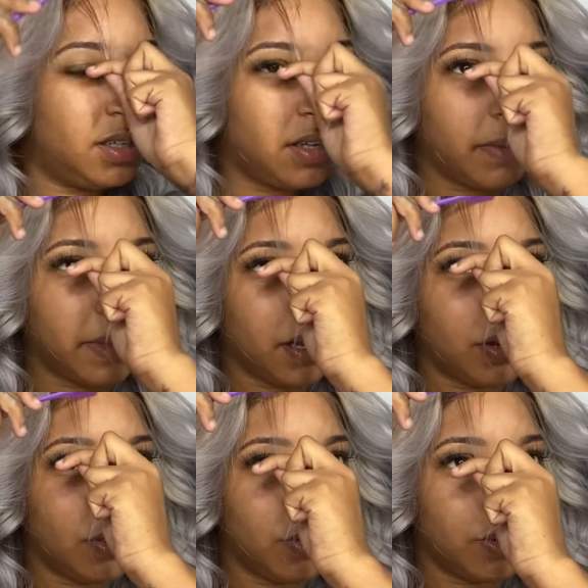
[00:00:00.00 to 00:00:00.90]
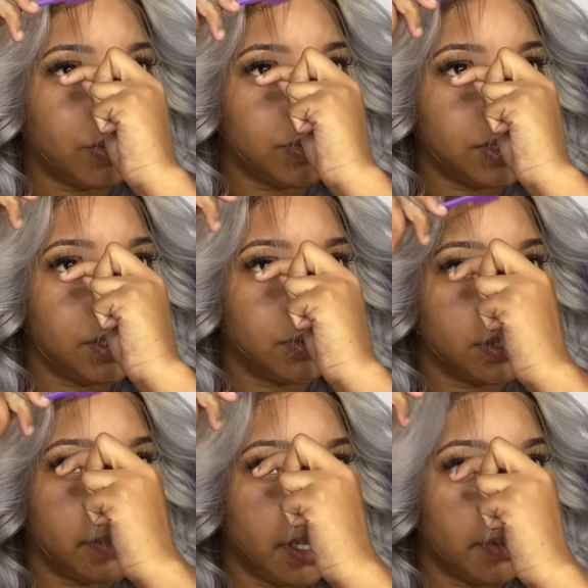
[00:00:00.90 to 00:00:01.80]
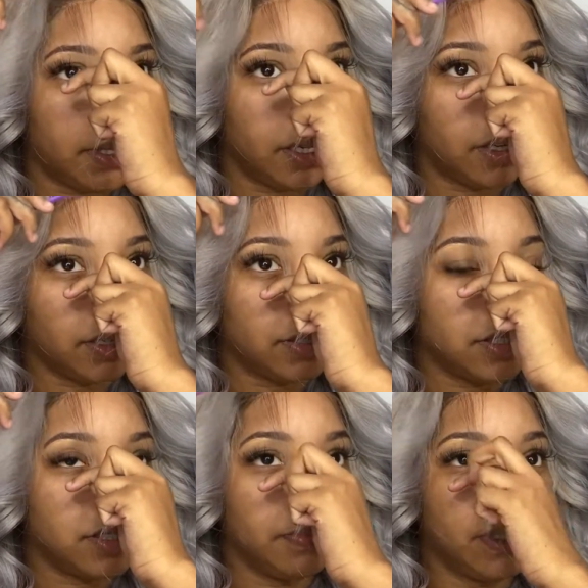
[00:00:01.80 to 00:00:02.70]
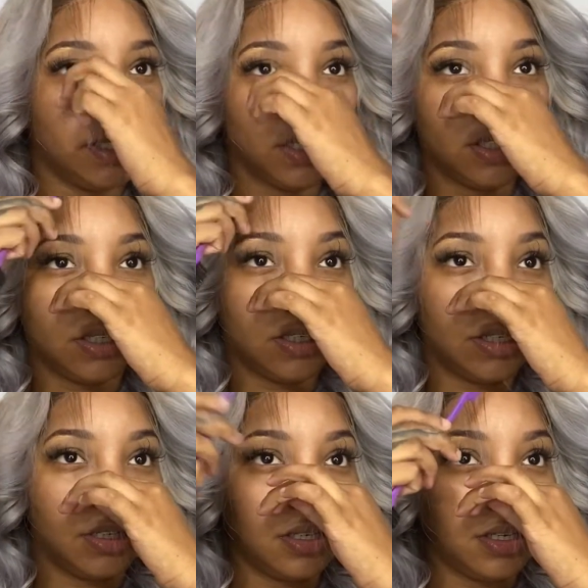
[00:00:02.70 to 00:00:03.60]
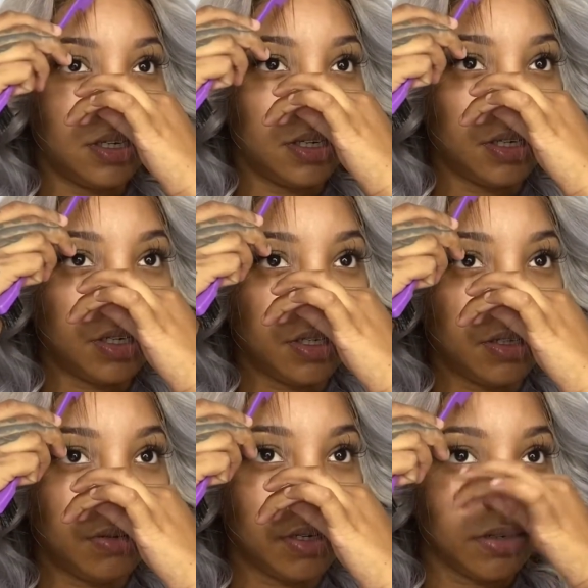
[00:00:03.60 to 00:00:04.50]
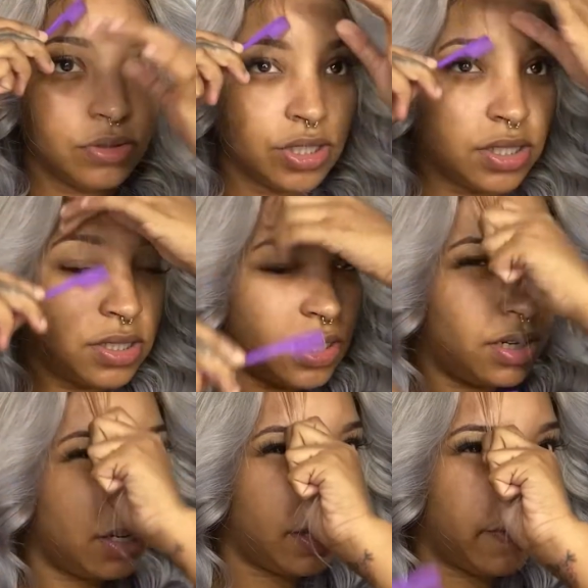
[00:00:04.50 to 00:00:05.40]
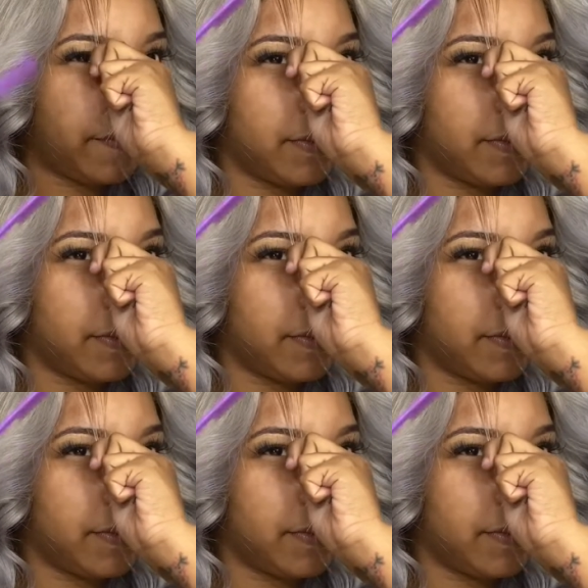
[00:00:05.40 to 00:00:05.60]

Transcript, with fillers: I'm not gonna go OD on the baby hairs, but you know, just enough.